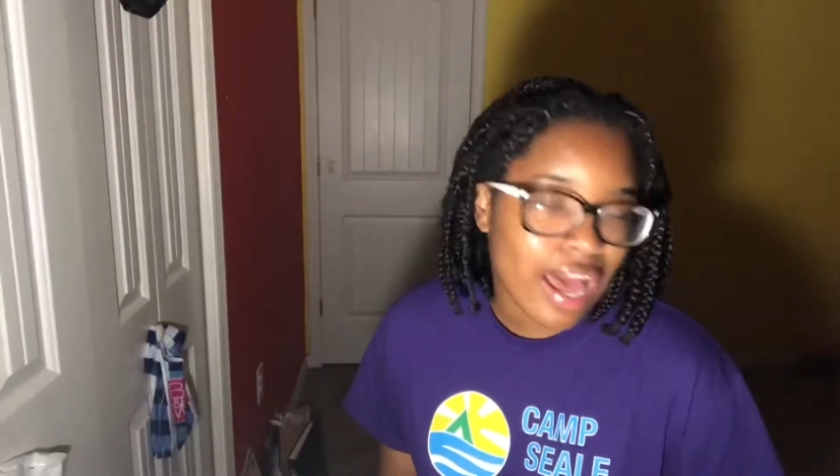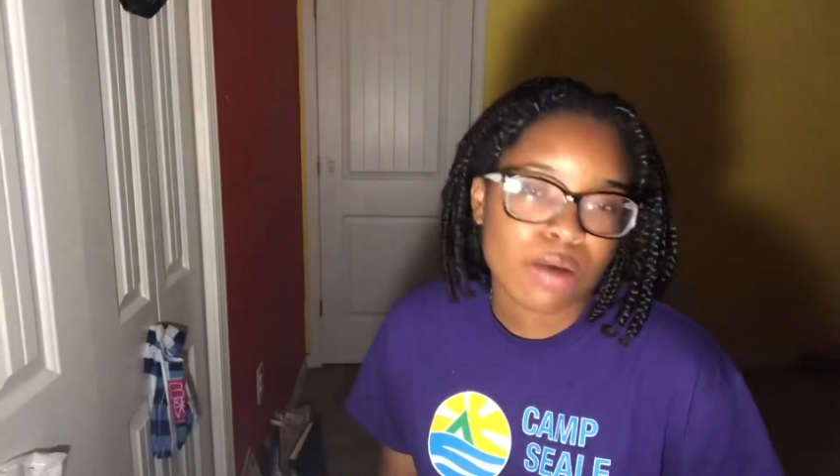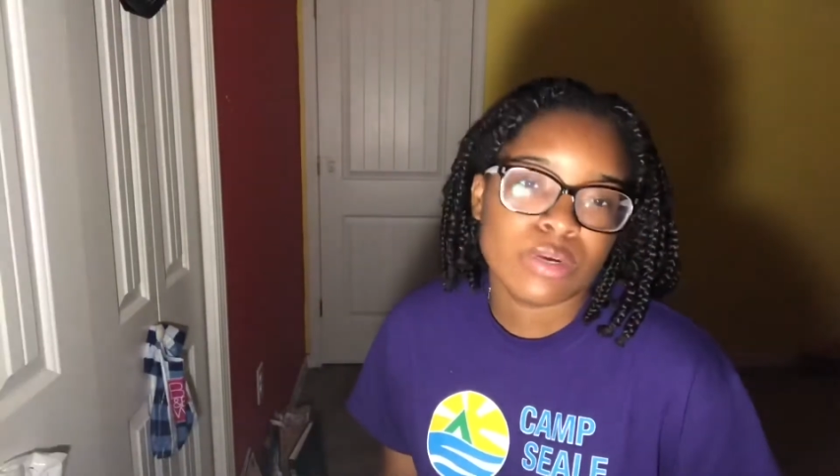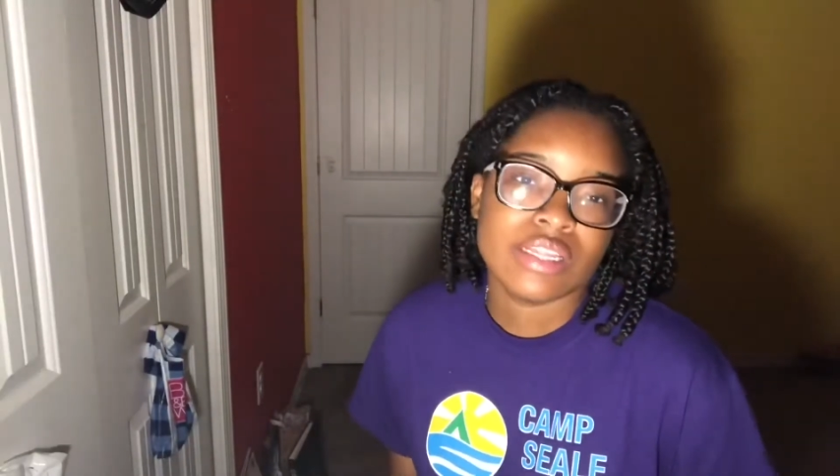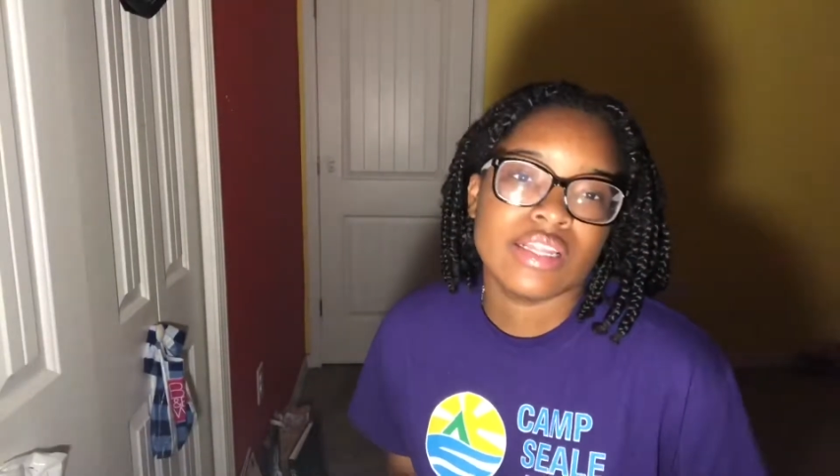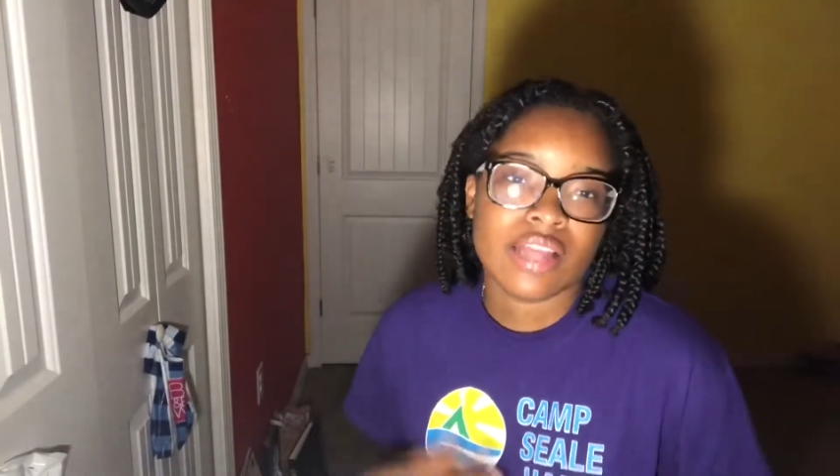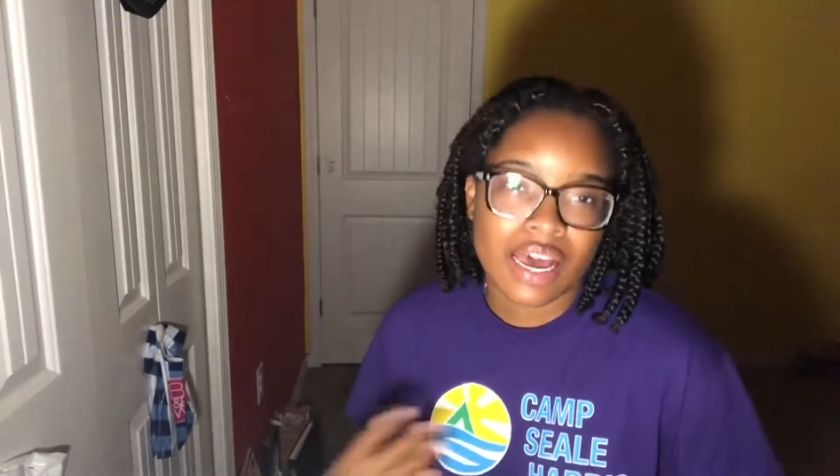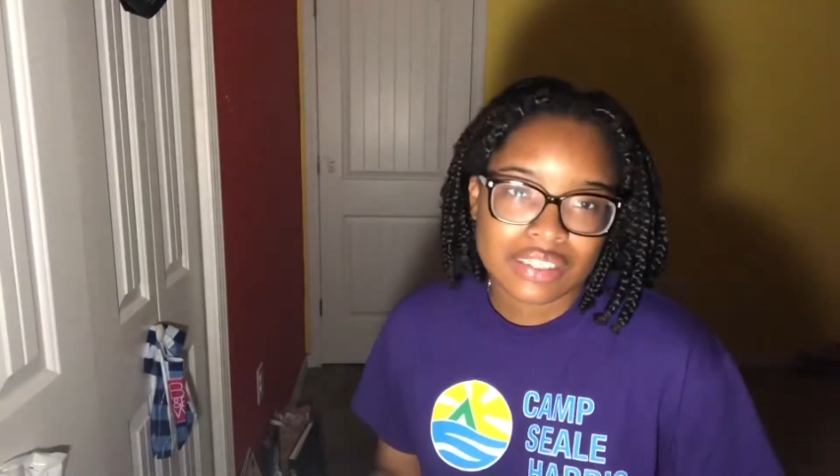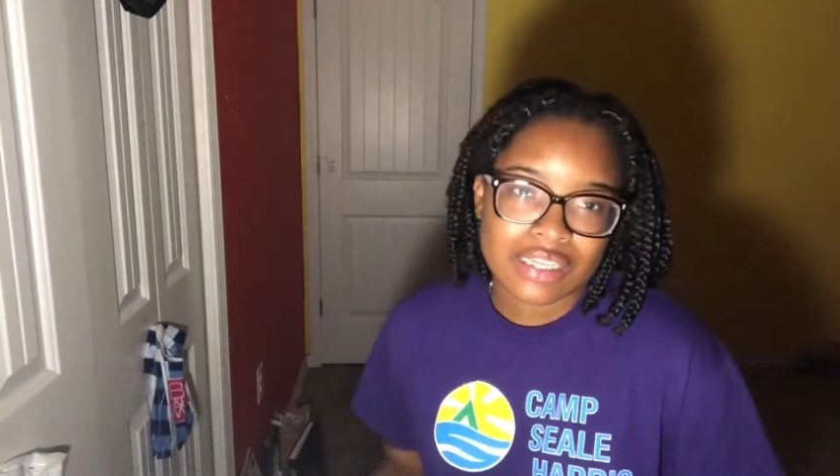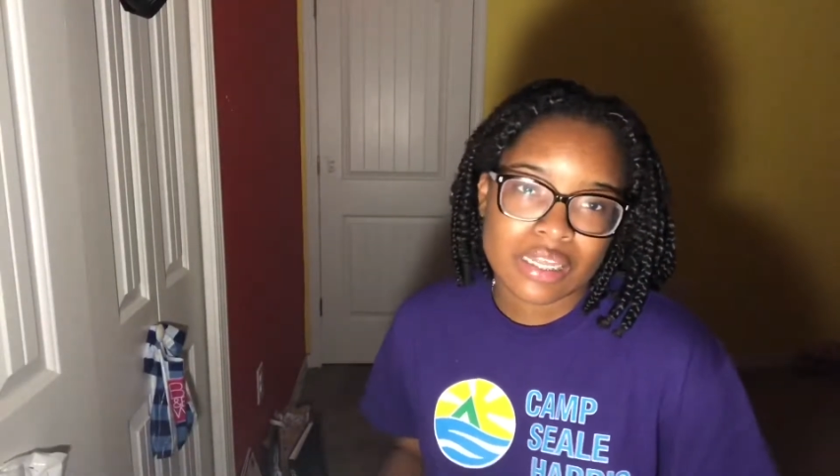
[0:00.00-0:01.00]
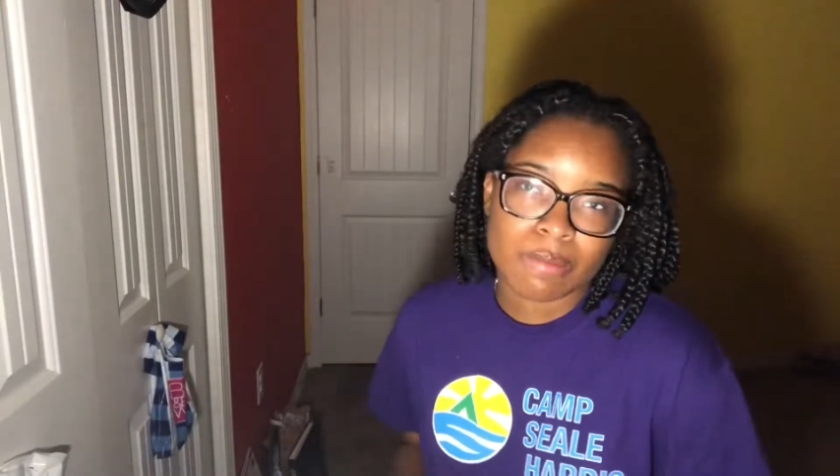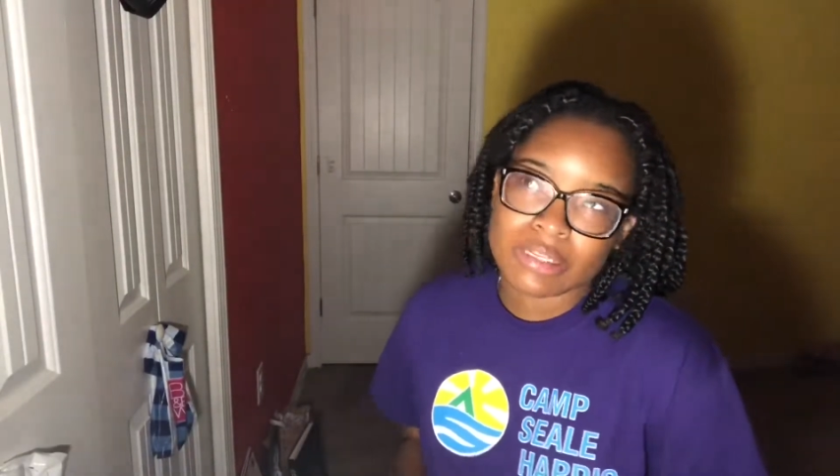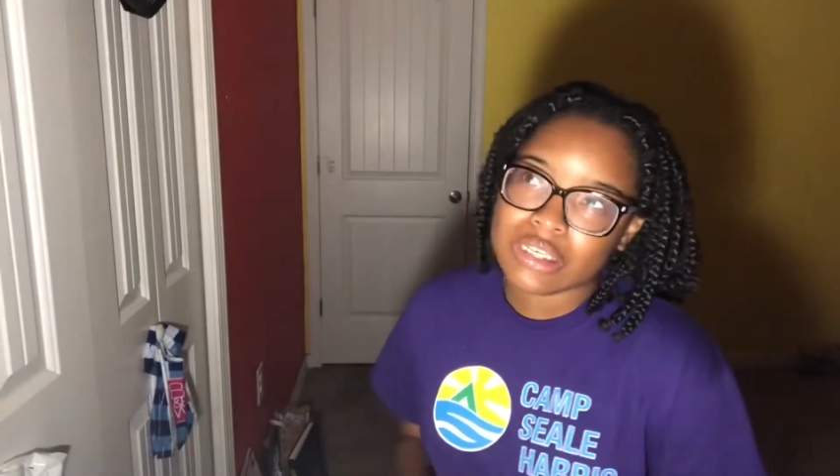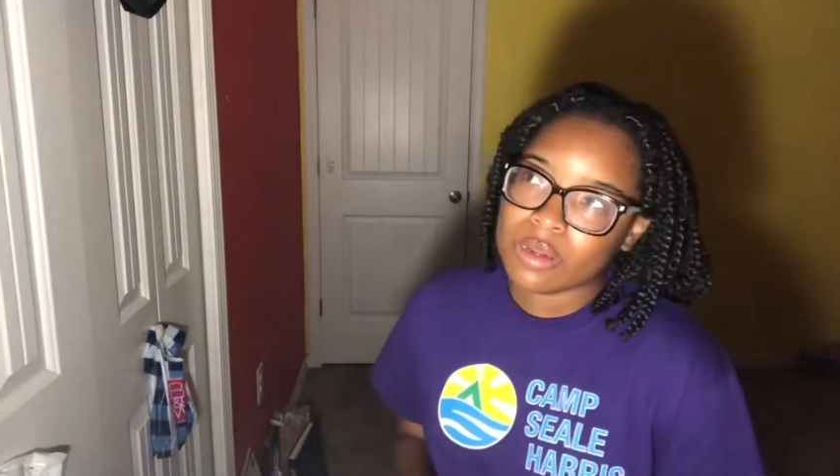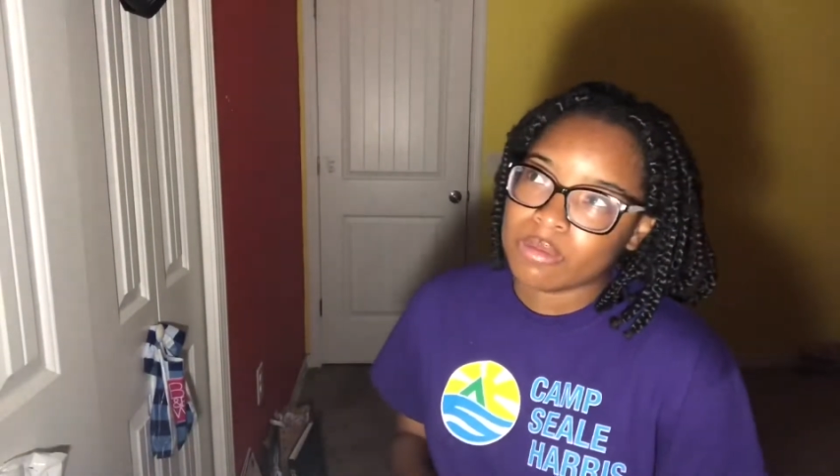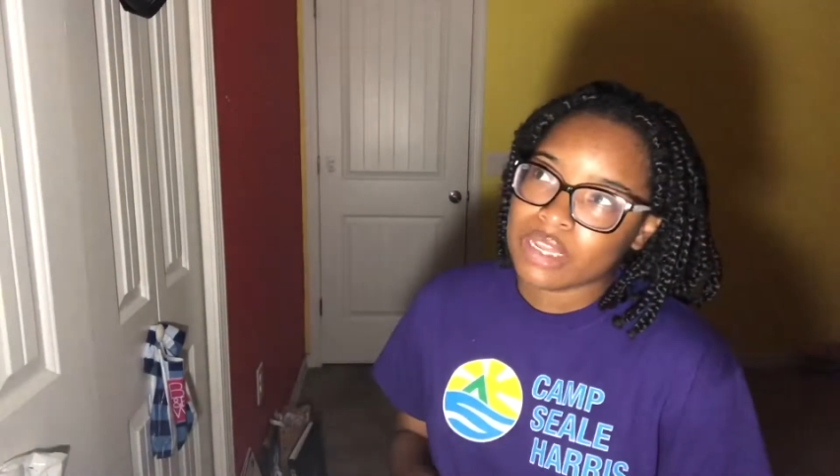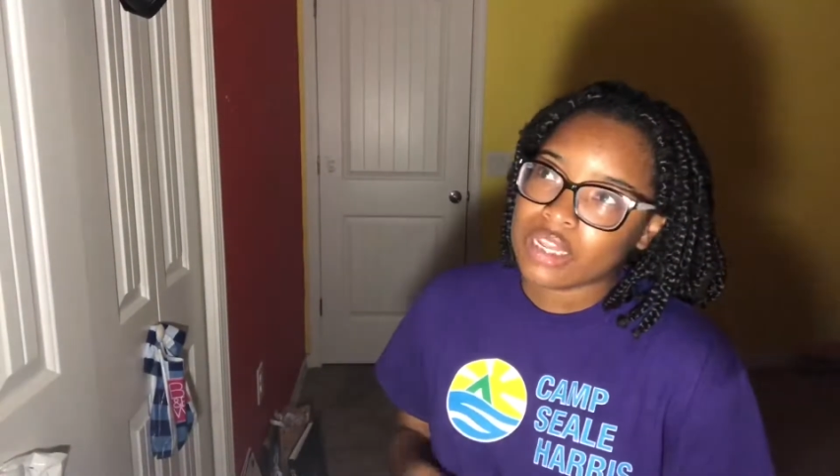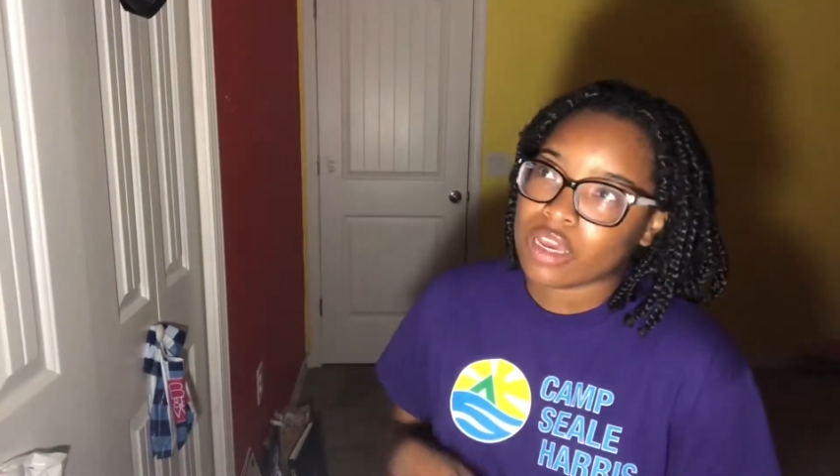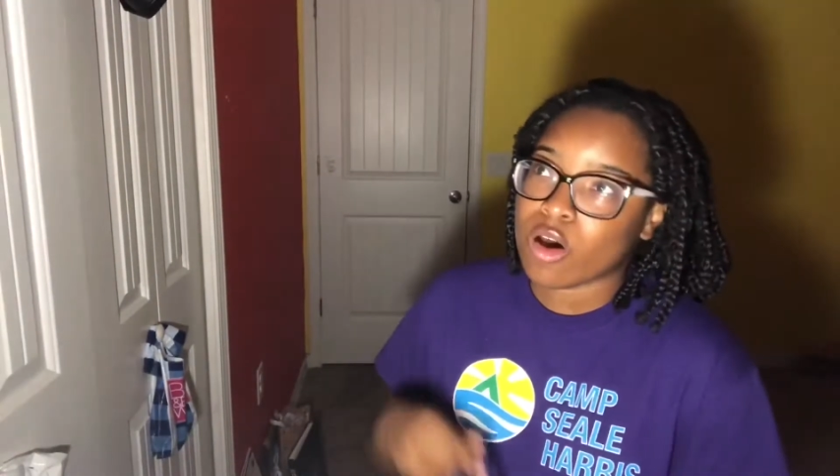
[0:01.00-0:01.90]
I would lie to them and tell them that like,